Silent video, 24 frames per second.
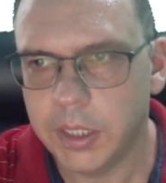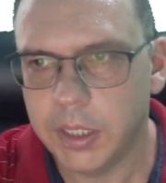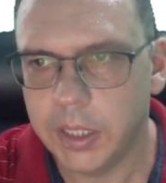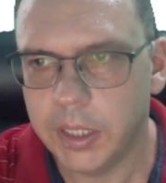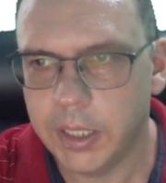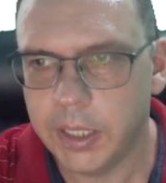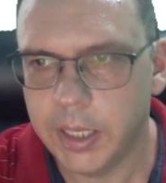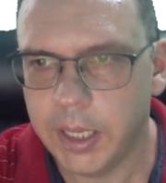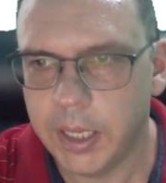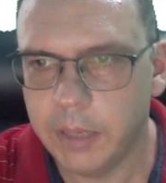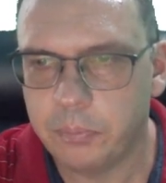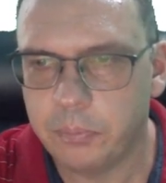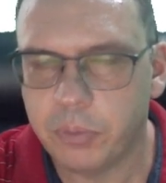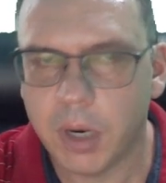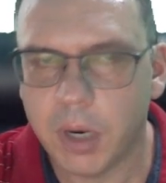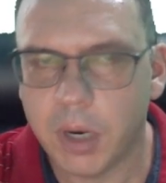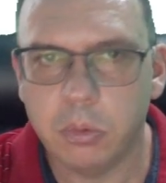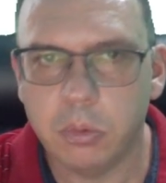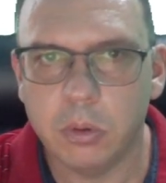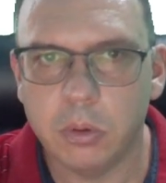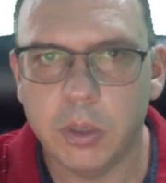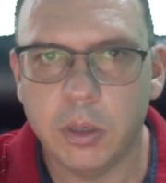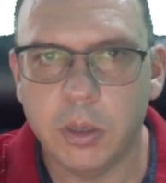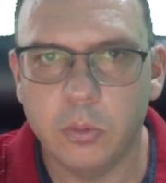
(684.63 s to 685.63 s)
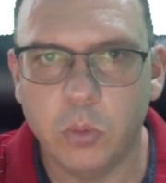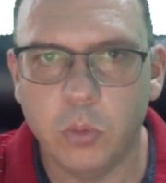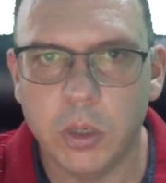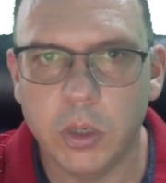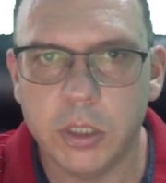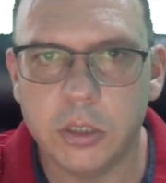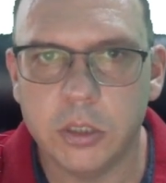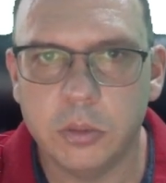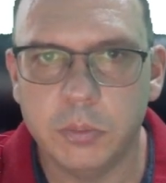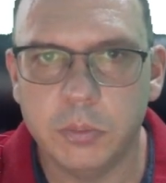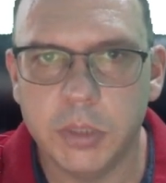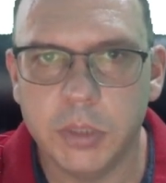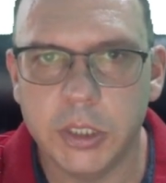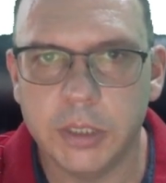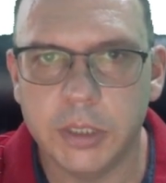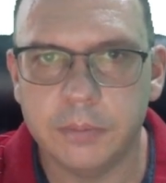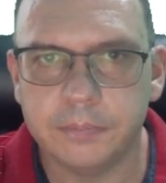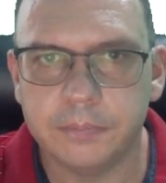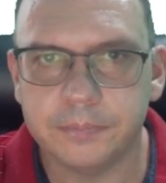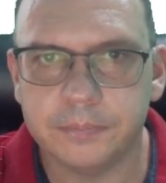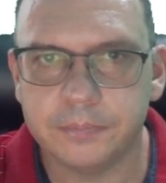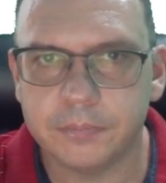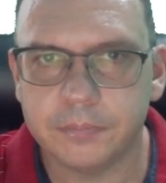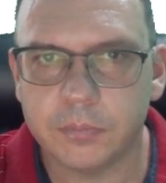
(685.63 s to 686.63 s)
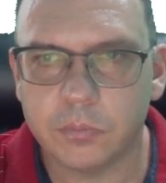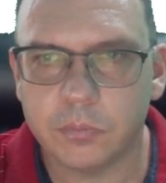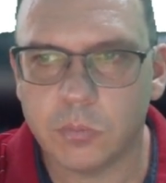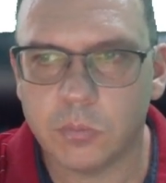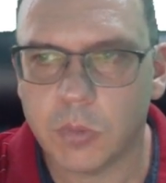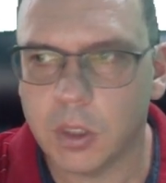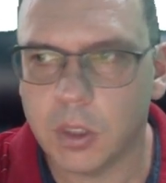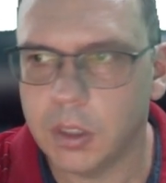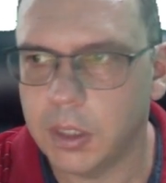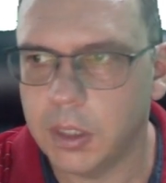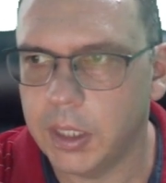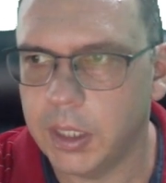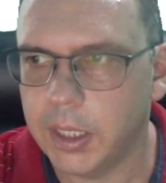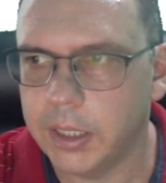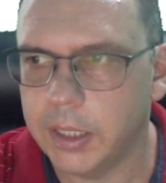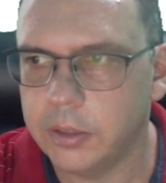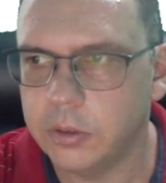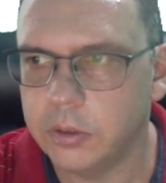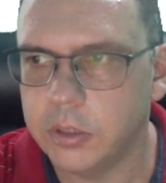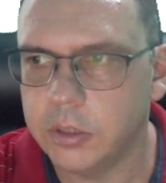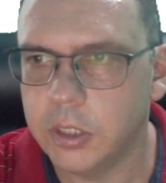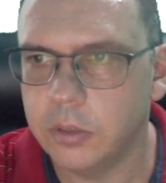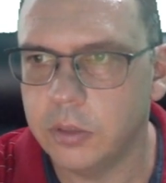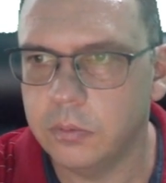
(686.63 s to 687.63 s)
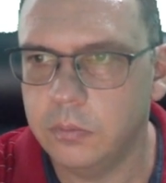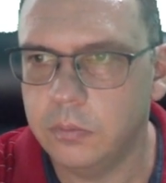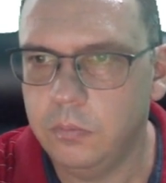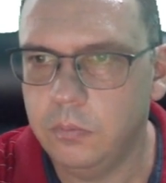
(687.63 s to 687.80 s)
It probably will, but I don't know.